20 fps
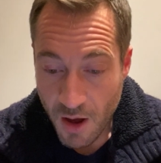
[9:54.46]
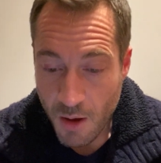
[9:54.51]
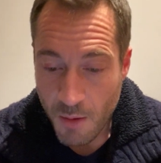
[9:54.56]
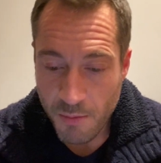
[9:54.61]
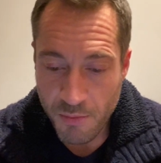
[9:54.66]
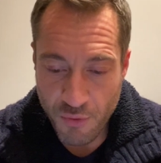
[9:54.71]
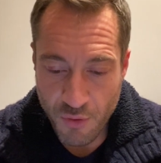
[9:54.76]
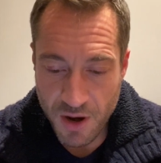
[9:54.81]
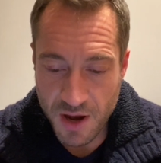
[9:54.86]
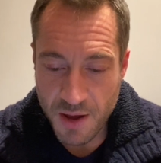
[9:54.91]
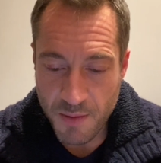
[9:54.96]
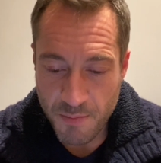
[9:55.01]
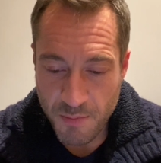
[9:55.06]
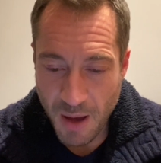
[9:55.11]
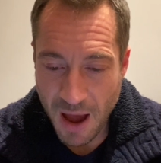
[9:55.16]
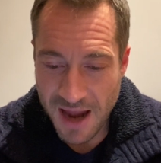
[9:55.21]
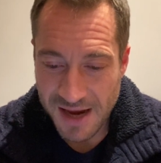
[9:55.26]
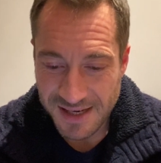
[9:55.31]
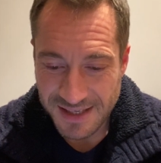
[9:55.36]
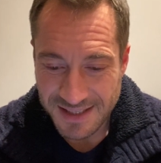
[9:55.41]

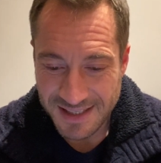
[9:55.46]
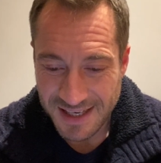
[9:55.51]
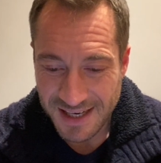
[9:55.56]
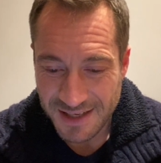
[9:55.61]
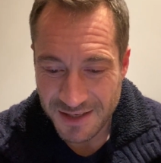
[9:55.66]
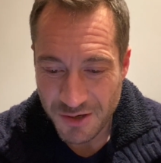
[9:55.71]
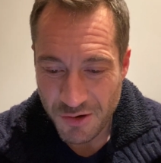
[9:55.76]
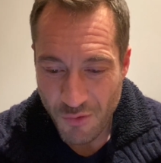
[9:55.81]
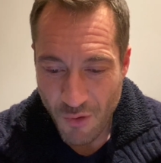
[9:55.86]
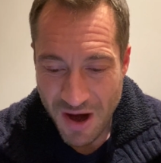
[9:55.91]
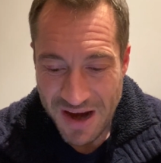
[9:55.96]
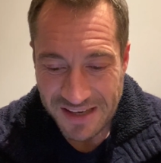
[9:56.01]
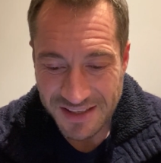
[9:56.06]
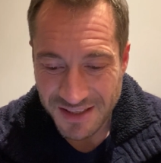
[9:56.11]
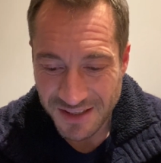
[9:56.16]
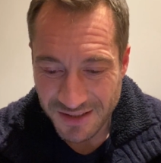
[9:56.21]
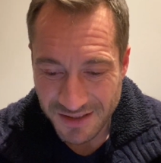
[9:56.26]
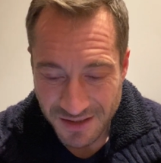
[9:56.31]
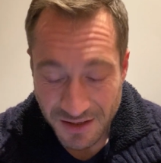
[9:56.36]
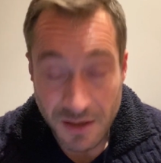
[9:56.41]
pre-painted
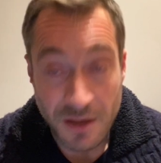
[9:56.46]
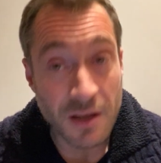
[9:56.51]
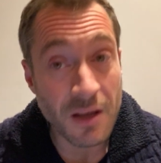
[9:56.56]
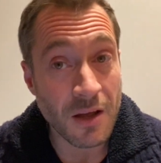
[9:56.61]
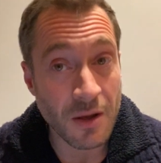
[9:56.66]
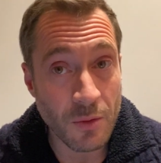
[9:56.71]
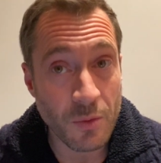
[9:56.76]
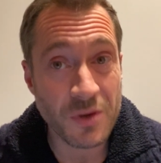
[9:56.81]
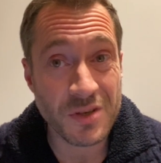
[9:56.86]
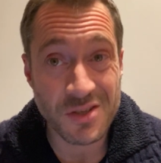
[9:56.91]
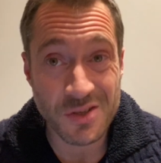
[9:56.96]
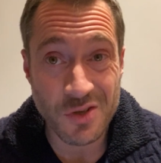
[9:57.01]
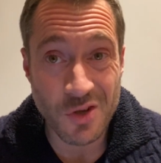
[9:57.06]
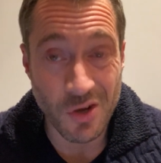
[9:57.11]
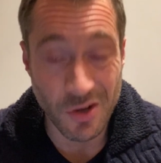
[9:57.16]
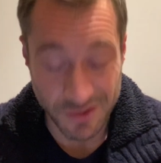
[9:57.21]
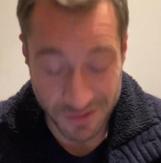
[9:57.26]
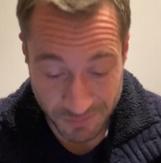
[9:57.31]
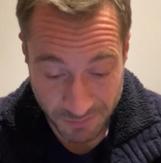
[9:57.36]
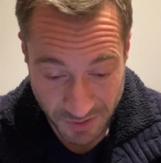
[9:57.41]
craters, which is
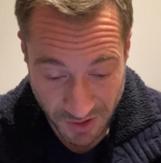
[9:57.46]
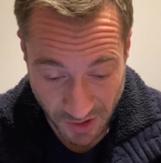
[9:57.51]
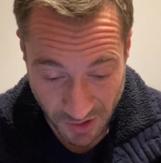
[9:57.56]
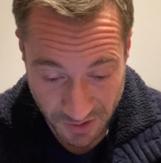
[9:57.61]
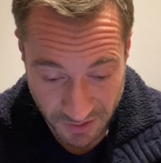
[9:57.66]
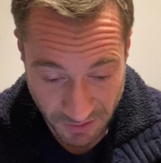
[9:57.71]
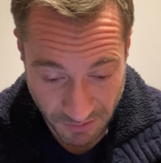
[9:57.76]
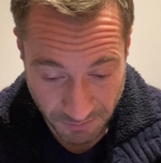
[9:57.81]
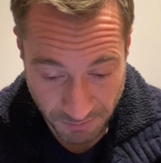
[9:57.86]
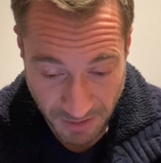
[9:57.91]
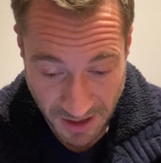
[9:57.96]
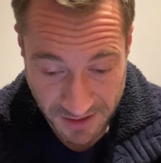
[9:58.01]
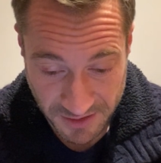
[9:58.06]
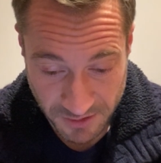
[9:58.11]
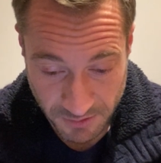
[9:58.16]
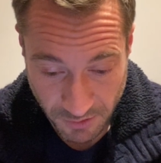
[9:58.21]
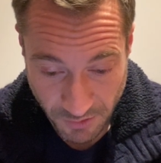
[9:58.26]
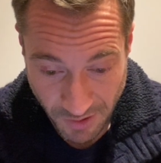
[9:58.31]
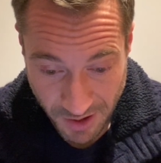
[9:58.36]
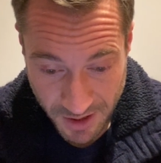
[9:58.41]
good because
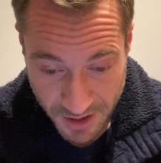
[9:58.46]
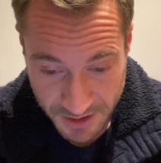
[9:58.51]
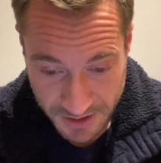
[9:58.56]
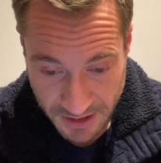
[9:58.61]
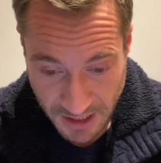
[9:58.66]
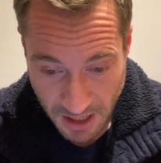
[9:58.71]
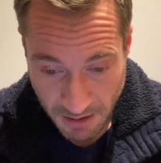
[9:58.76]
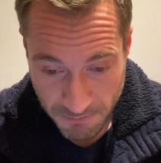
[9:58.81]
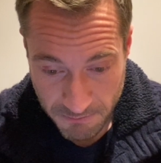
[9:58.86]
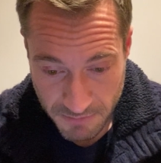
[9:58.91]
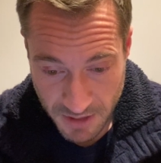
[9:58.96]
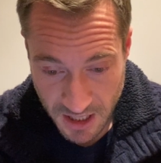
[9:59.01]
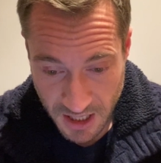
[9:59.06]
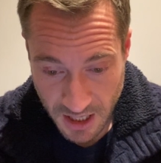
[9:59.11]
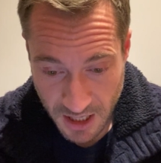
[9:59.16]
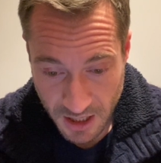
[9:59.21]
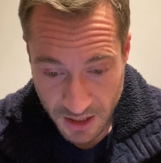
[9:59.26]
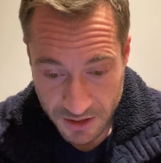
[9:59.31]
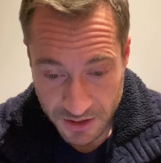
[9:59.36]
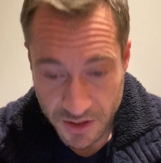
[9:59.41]
painting up craters can
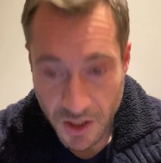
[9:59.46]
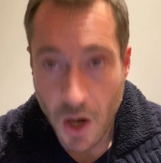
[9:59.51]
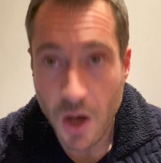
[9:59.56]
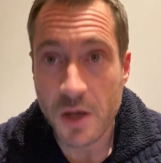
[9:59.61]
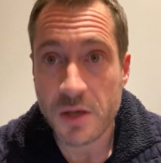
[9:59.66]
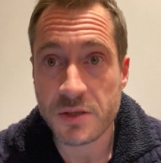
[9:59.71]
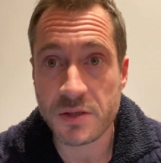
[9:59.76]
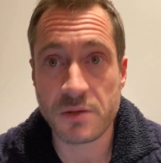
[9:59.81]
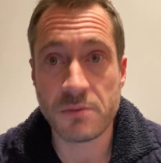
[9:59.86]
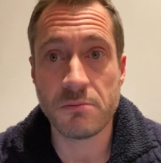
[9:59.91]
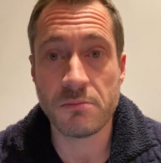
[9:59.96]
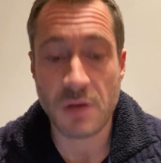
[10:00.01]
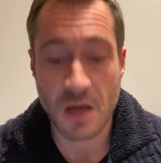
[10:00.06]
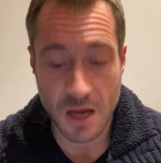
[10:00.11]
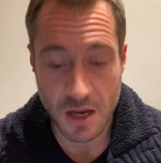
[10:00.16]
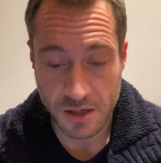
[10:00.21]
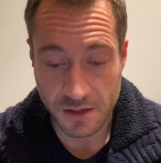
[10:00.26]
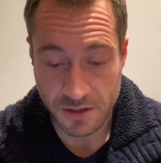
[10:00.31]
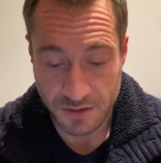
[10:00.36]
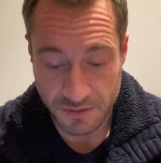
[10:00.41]
be tiresome
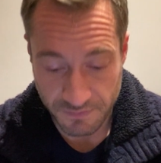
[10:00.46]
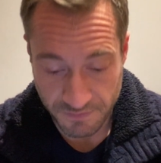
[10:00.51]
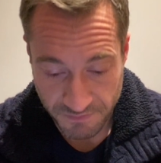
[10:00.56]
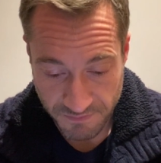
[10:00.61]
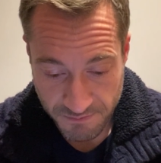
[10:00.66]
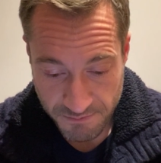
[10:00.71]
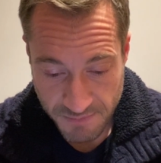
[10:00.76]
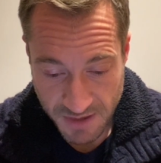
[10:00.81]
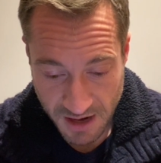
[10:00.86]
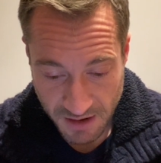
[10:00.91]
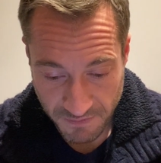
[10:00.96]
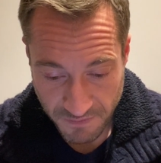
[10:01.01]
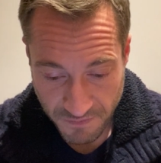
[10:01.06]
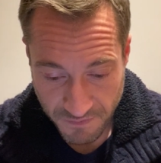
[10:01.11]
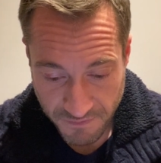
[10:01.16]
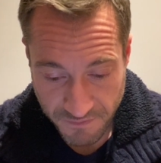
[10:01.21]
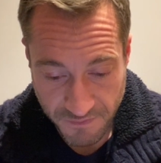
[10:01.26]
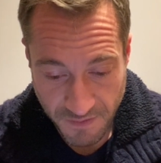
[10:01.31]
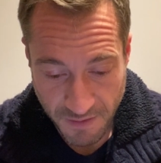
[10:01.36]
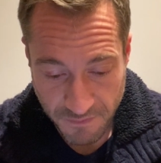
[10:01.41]
and a bit
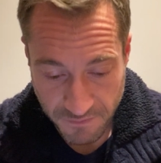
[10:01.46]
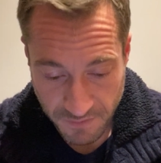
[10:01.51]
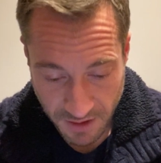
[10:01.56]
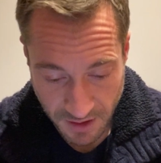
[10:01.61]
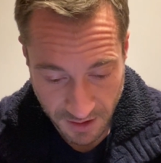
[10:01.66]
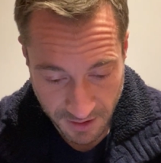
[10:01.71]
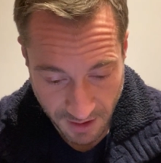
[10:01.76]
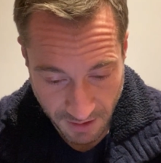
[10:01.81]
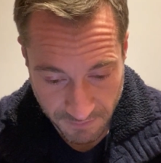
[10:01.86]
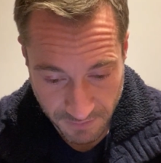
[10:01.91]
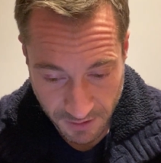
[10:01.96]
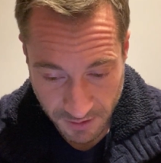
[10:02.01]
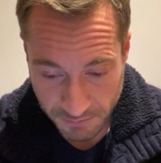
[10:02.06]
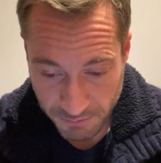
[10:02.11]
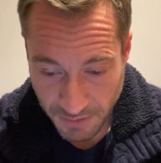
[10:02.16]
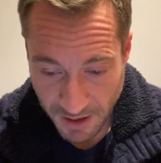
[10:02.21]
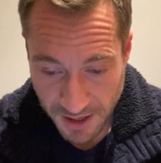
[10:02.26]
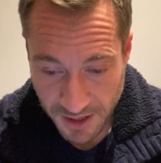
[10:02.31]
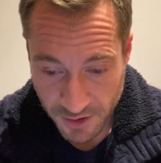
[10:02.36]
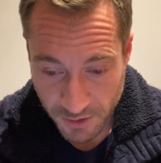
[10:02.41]
faffy. Having
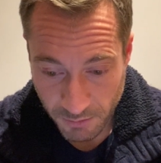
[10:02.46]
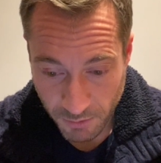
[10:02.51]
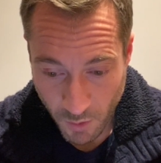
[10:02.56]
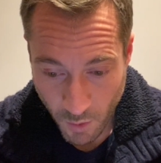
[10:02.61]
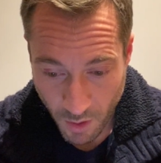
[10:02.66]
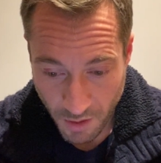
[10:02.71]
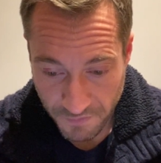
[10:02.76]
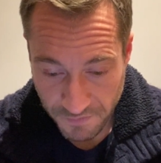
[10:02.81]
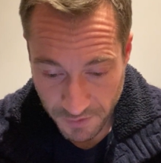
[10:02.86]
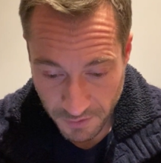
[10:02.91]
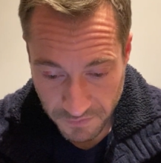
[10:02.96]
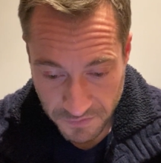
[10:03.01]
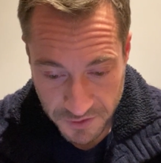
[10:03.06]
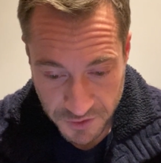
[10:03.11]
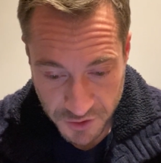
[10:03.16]
painted up quite a few for the